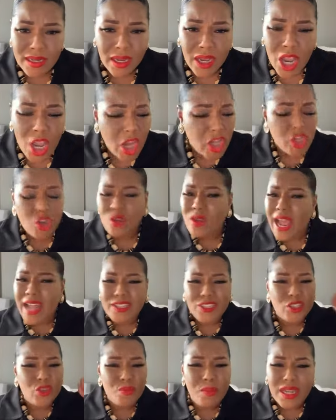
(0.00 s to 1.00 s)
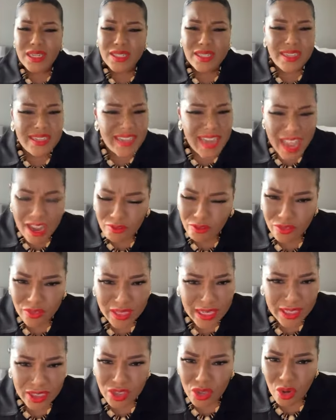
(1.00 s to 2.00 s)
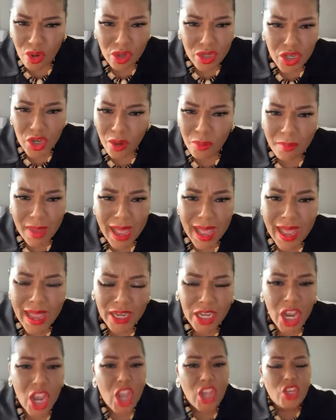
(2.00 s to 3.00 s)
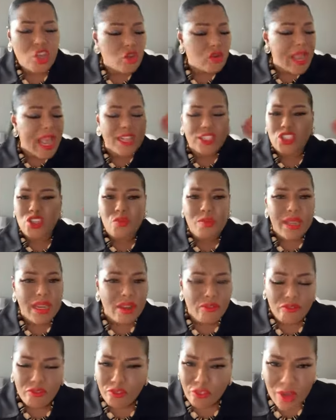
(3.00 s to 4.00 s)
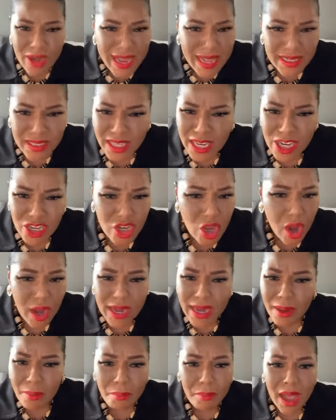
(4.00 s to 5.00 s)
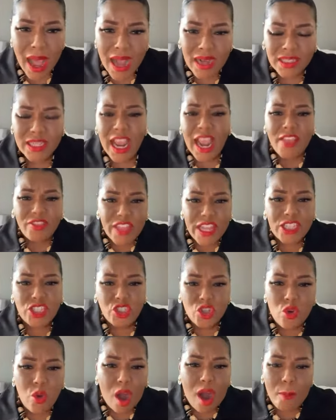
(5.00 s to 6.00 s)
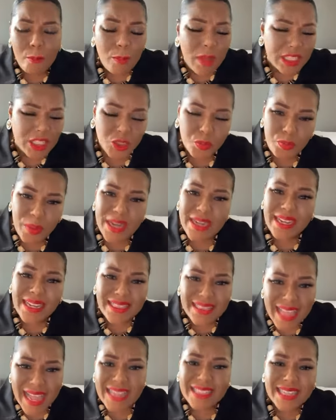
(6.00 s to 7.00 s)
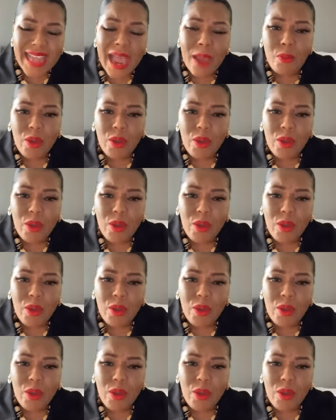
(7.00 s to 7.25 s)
You got too much Netflix on your mind. You got too many friends in your inbox that you are spending that time with.